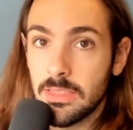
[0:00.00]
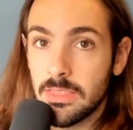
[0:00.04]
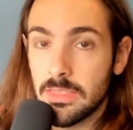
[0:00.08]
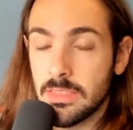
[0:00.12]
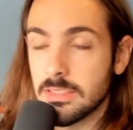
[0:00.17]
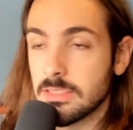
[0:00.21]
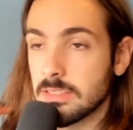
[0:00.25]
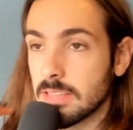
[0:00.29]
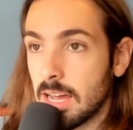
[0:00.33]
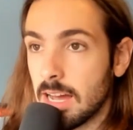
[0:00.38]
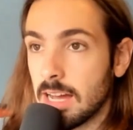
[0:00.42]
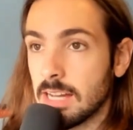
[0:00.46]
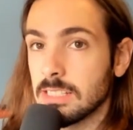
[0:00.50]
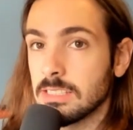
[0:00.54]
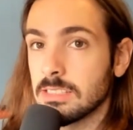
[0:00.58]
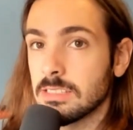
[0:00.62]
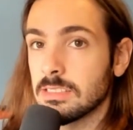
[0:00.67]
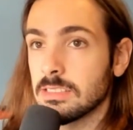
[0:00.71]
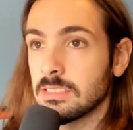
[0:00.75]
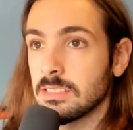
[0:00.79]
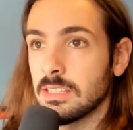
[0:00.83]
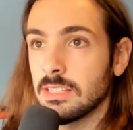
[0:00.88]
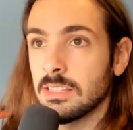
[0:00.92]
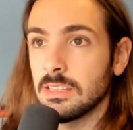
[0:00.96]
the
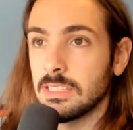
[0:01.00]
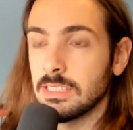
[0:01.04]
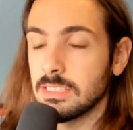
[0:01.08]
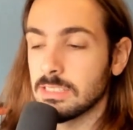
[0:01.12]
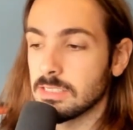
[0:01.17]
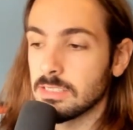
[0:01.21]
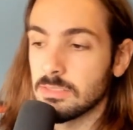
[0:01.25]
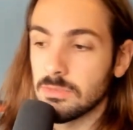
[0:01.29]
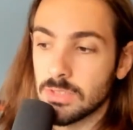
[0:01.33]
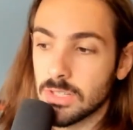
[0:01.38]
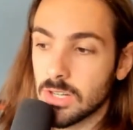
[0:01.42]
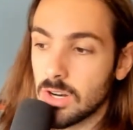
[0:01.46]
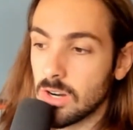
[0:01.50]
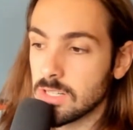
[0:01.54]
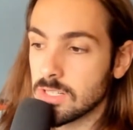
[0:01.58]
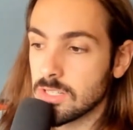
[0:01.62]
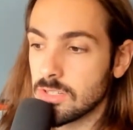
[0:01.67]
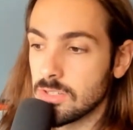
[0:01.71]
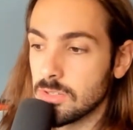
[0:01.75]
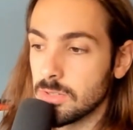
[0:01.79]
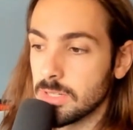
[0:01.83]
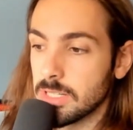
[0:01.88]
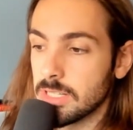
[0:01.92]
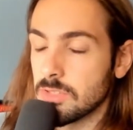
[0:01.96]
size, at least in regards
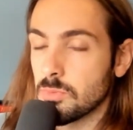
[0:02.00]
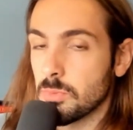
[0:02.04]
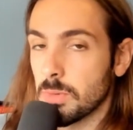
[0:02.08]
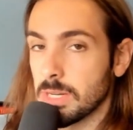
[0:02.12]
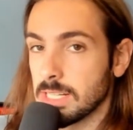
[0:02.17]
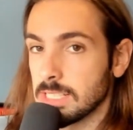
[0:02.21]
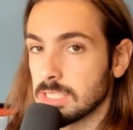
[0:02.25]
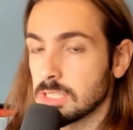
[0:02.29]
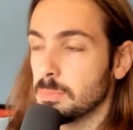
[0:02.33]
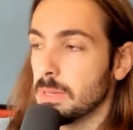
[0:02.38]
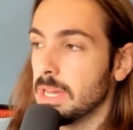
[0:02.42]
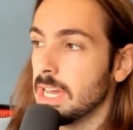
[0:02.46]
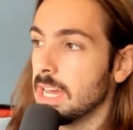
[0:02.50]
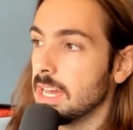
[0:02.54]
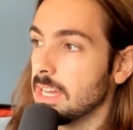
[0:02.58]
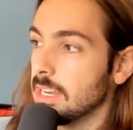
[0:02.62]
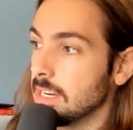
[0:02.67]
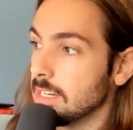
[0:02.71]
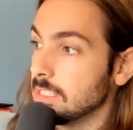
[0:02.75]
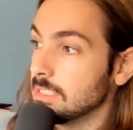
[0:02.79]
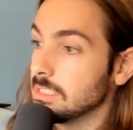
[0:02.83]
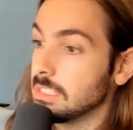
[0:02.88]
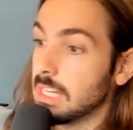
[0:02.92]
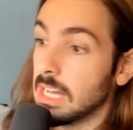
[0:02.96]
to his wingspan,
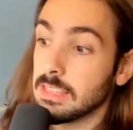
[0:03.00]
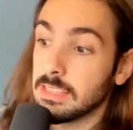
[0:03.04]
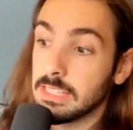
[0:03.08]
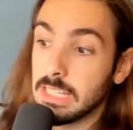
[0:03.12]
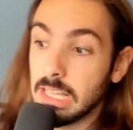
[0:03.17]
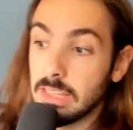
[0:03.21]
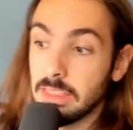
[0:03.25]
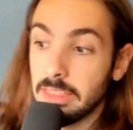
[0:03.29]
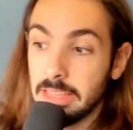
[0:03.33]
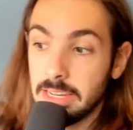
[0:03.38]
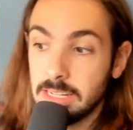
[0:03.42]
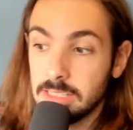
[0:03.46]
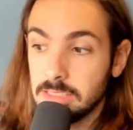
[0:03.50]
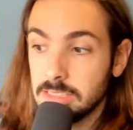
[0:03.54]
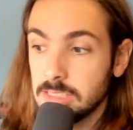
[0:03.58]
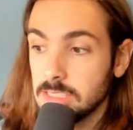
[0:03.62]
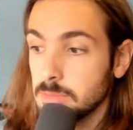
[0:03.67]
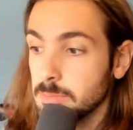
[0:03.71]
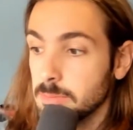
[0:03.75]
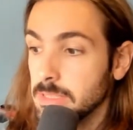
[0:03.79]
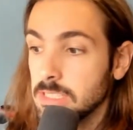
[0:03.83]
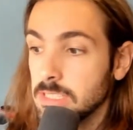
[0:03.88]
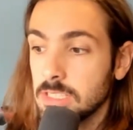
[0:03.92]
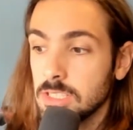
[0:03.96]
and he's got the
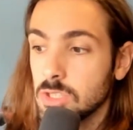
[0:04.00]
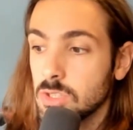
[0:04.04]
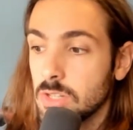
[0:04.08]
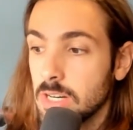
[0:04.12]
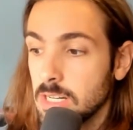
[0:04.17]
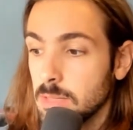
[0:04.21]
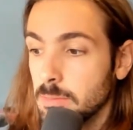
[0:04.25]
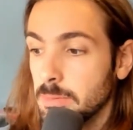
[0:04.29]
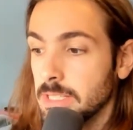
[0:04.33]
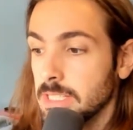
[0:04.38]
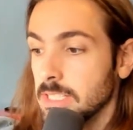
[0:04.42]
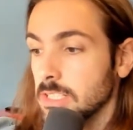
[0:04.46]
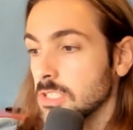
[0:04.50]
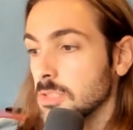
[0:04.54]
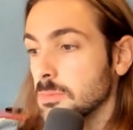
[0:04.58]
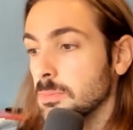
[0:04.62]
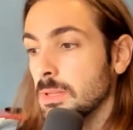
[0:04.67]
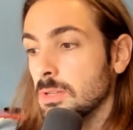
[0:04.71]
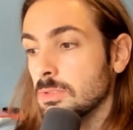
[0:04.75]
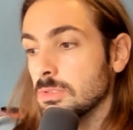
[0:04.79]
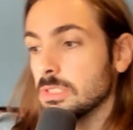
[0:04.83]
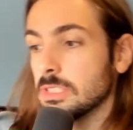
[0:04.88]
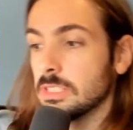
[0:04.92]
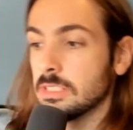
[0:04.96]
athleticism. He's incredibly
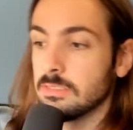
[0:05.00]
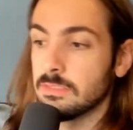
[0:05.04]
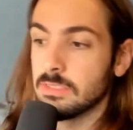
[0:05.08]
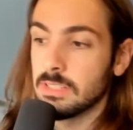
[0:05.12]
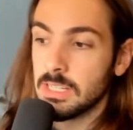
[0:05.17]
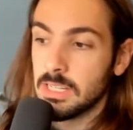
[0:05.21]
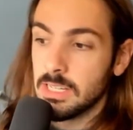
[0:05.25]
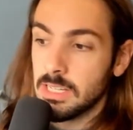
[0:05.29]
explosive.